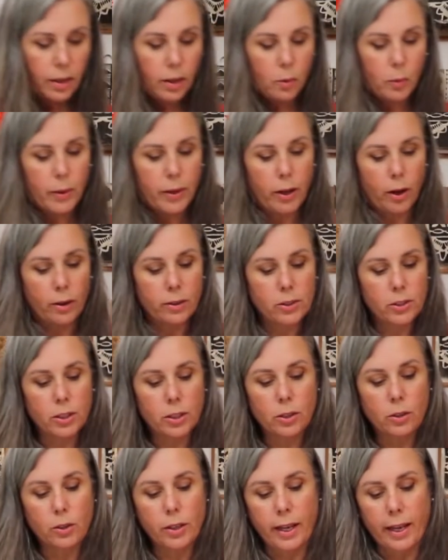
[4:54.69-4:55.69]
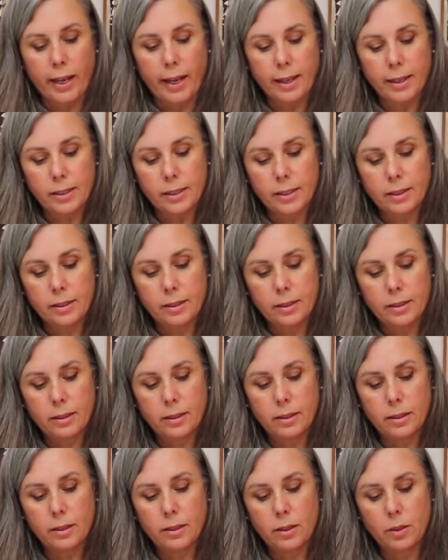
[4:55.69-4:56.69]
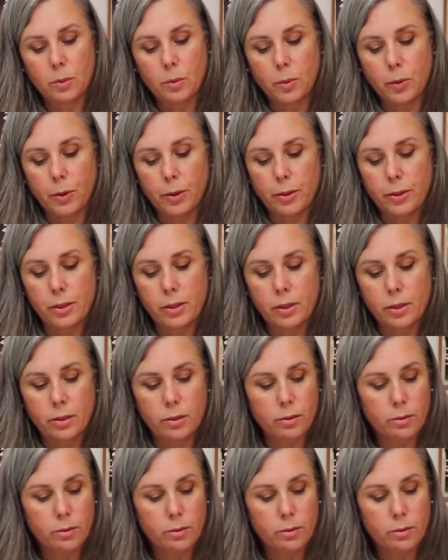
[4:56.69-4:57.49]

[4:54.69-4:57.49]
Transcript: We're going to look at the words